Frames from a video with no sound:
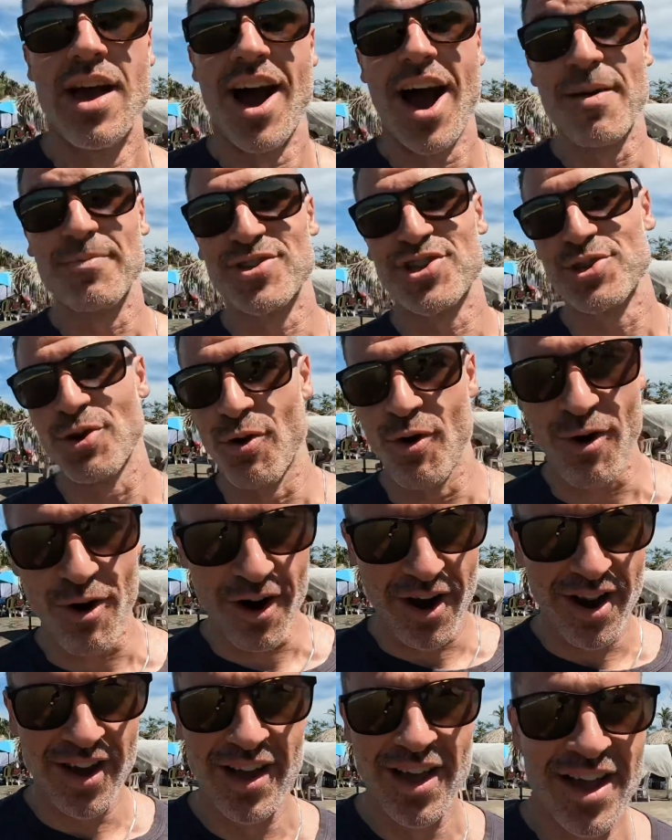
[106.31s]
I'm
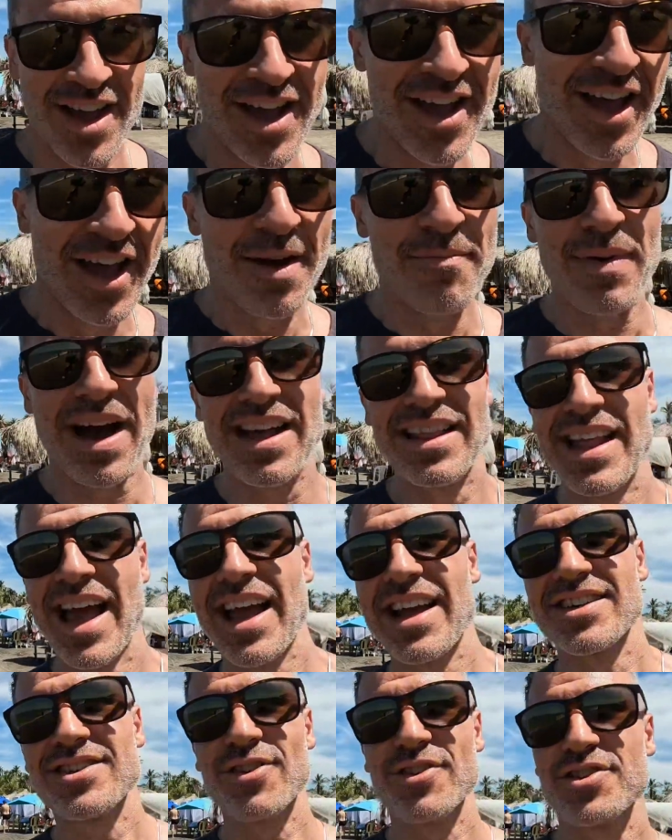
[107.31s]
sore. My
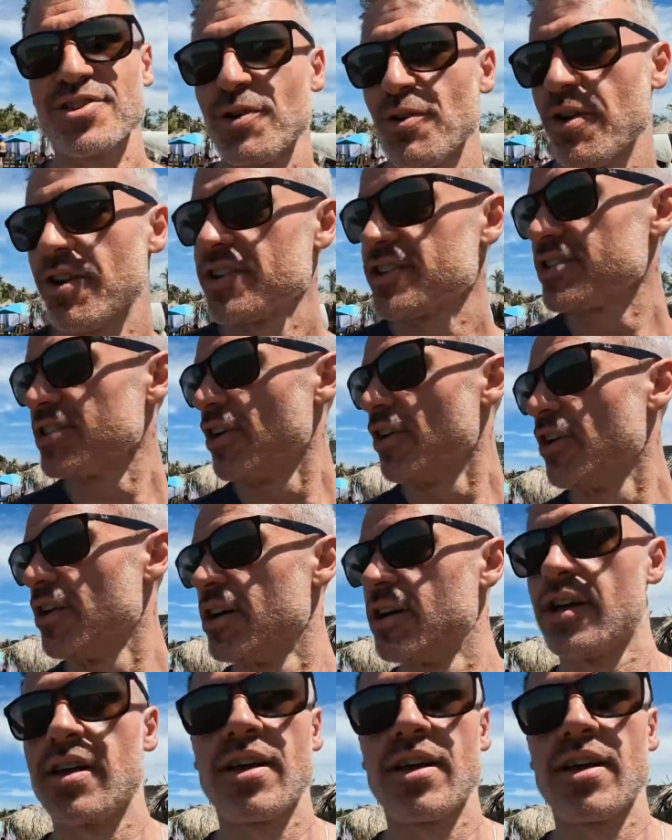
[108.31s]
legs are sore, so